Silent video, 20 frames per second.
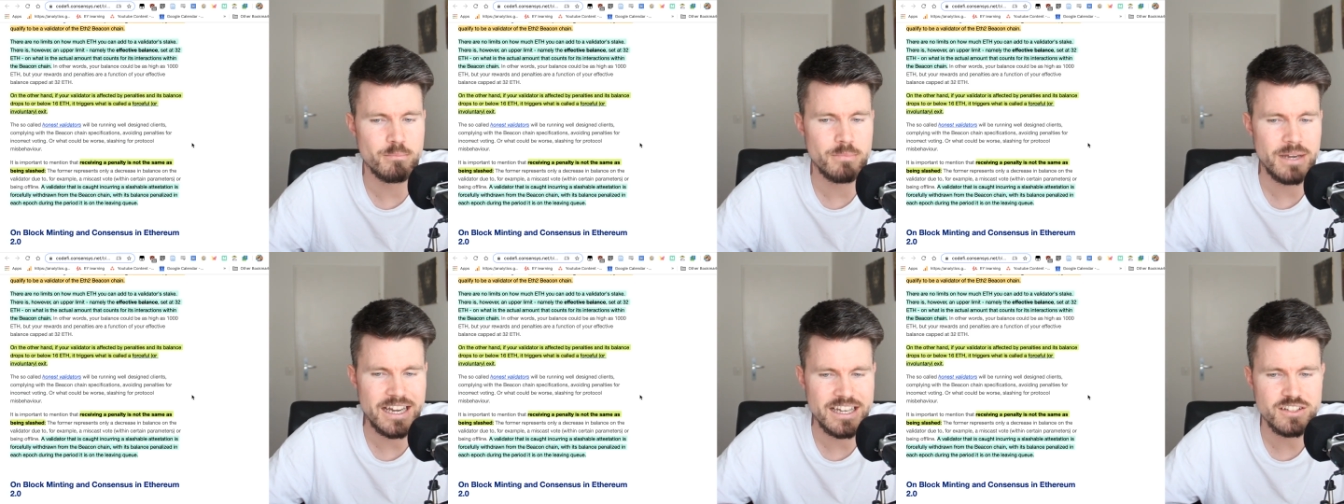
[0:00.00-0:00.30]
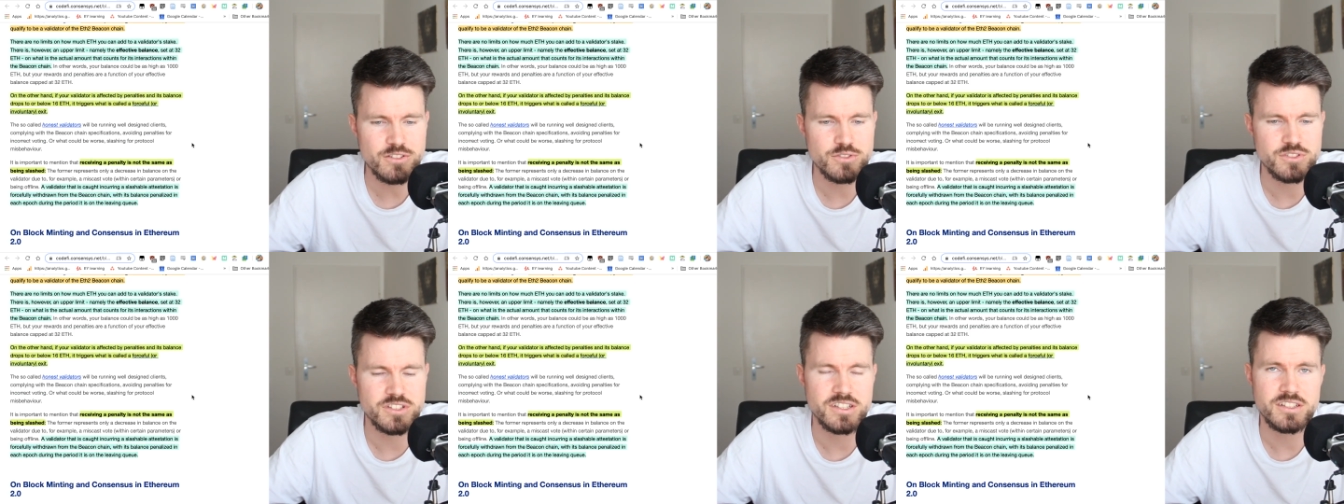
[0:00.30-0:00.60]

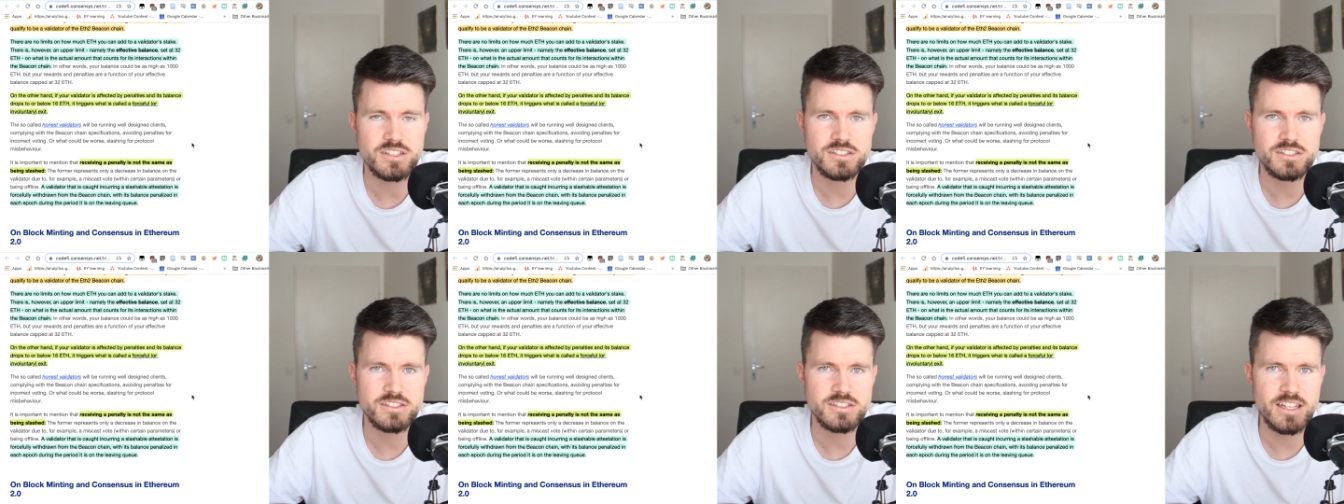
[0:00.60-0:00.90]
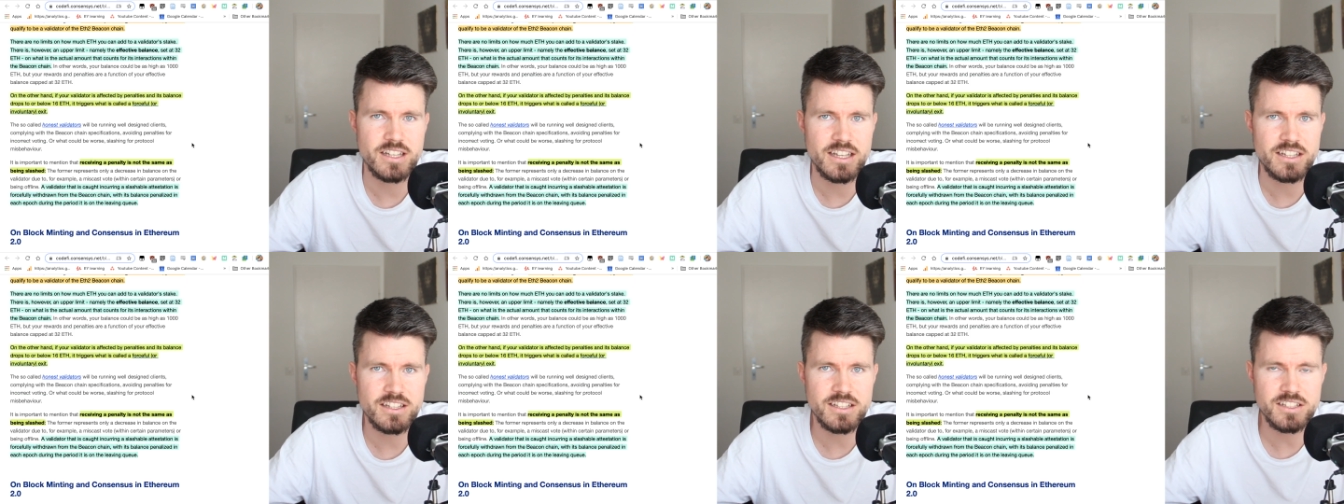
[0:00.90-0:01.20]
penalties,
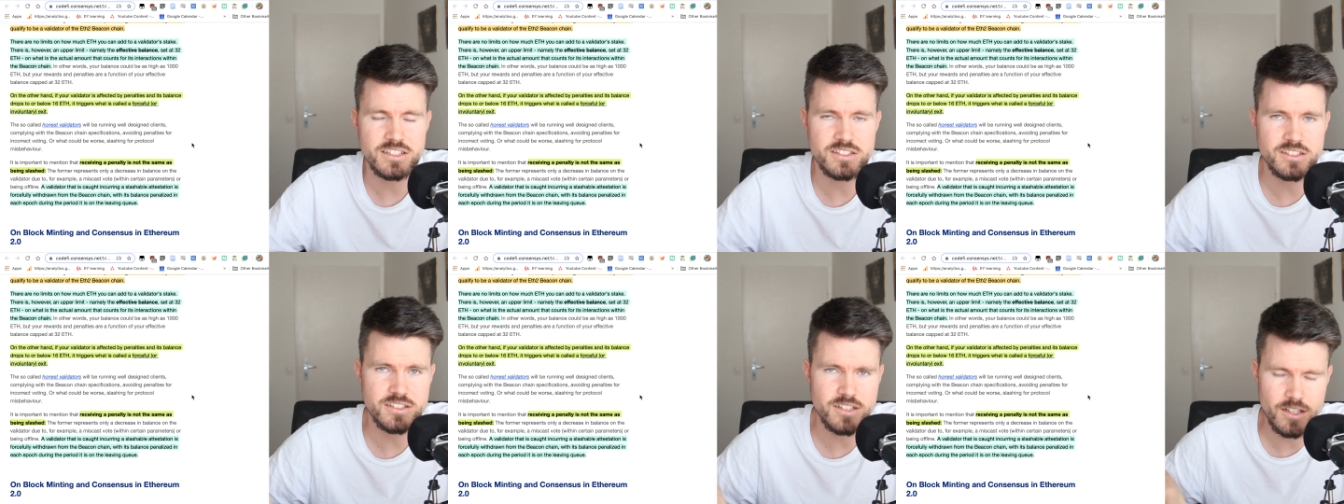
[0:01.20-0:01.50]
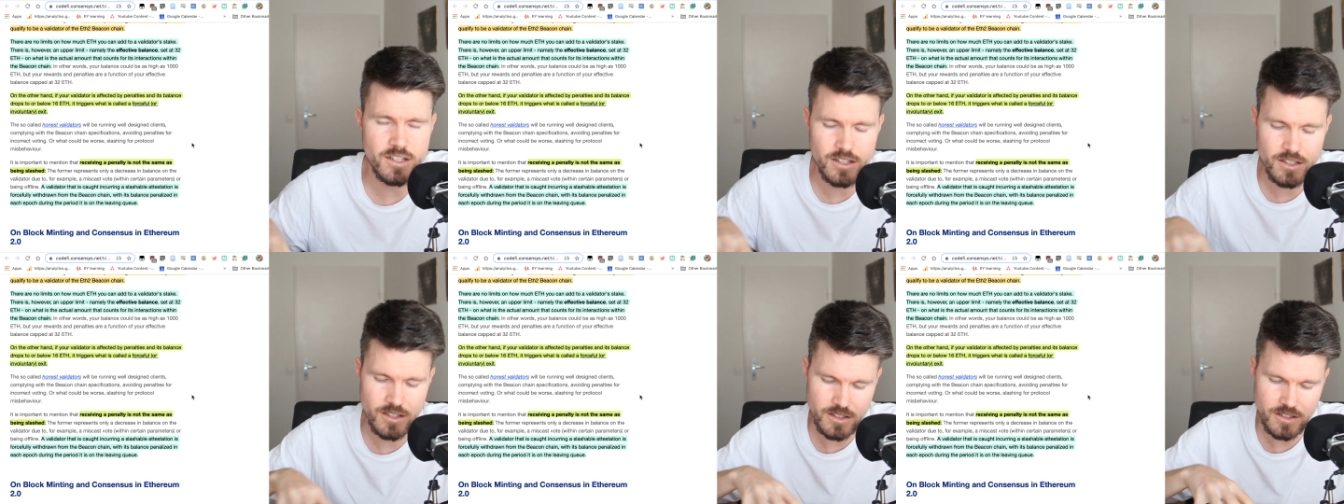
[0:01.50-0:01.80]
then
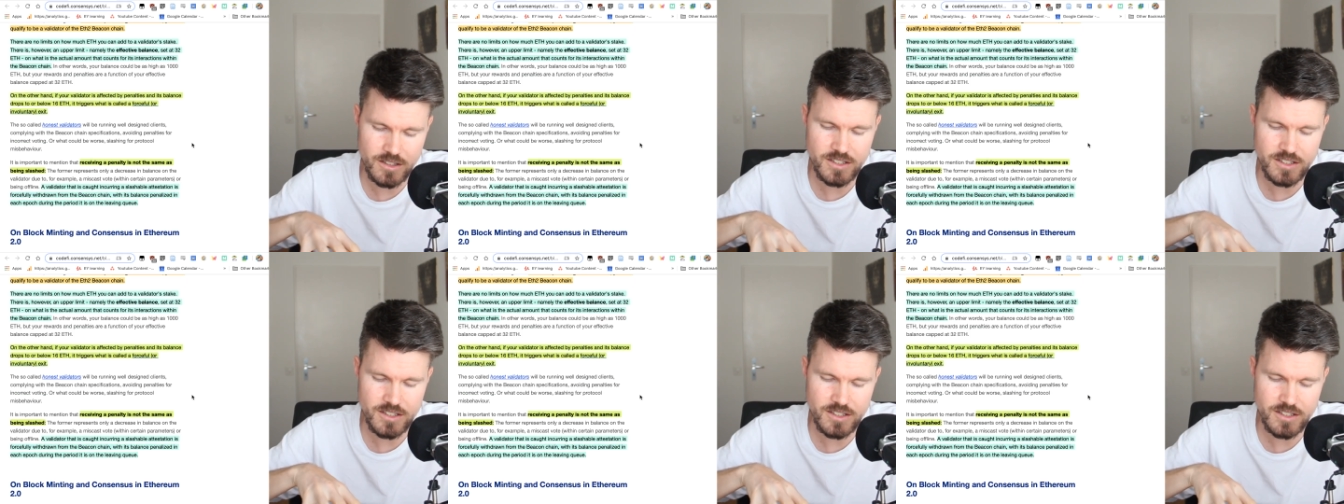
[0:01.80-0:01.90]
this uh,